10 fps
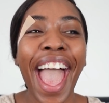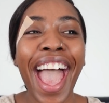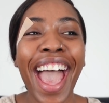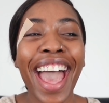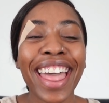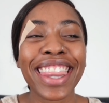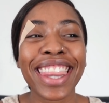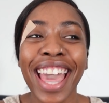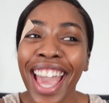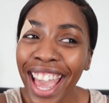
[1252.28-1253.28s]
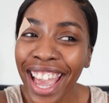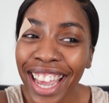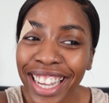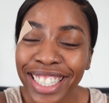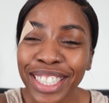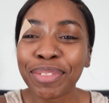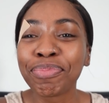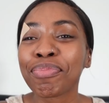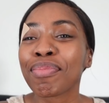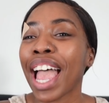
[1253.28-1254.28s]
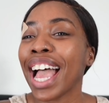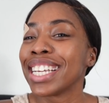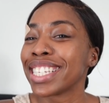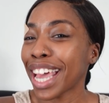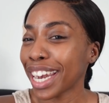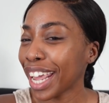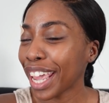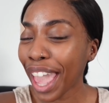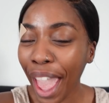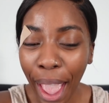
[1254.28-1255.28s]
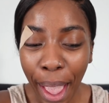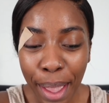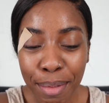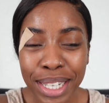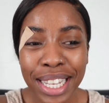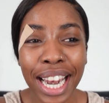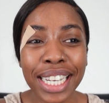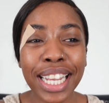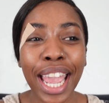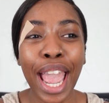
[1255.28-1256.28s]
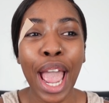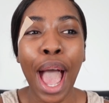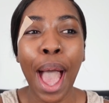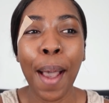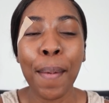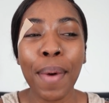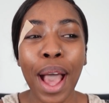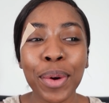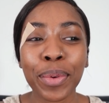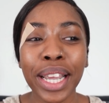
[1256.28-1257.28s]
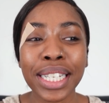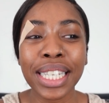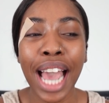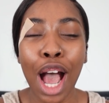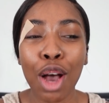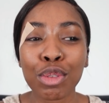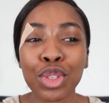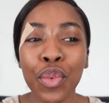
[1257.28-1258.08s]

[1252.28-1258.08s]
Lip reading: And then Saturday came. Saturday, I went out